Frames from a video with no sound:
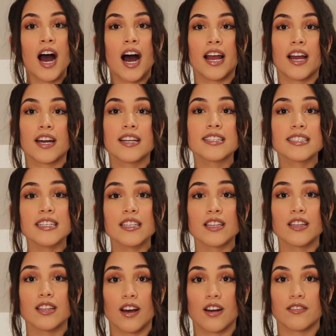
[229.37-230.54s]
I honestly
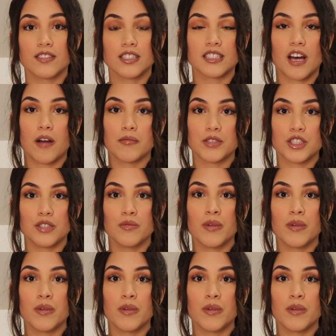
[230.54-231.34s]
love this sound machine.